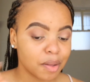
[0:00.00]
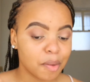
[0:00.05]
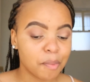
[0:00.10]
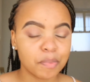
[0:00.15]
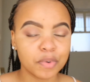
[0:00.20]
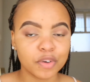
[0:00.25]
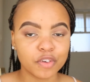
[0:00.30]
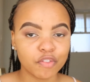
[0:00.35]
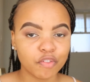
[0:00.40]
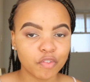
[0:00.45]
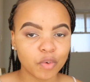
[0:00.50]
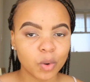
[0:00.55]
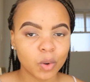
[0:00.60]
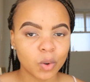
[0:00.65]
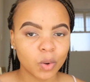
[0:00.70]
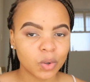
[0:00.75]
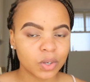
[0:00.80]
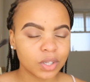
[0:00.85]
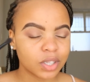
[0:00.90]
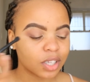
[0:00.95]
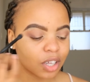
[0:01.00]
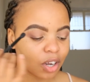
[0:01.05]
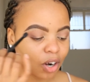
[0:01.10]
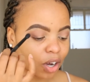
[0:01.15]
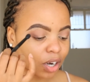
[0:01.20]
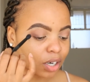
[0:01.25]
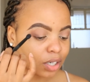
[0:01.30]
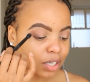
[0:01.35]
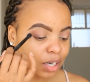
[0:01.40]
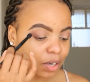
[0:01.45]
before the
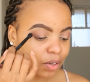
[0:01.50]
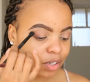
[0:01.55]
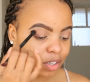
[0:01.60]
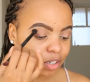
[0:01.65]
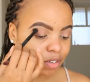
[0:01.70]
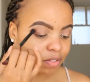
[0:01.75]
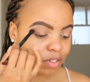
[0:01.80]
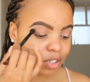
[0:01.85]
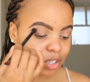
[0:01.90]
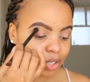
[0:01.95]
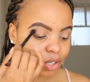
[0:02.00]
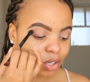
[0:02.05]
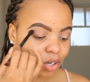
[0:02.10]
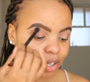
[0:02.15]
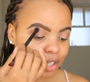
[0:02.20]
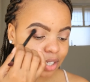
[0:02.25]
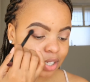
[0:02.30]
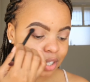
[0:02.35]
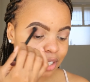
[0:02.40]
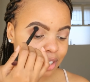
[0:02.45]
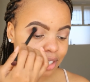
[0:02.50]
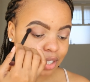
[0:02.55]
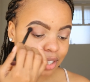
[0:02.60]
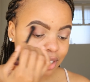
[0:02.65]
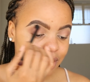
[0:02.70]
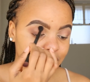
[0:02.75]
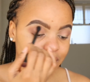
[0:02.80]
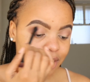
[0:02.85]
lockdown even started,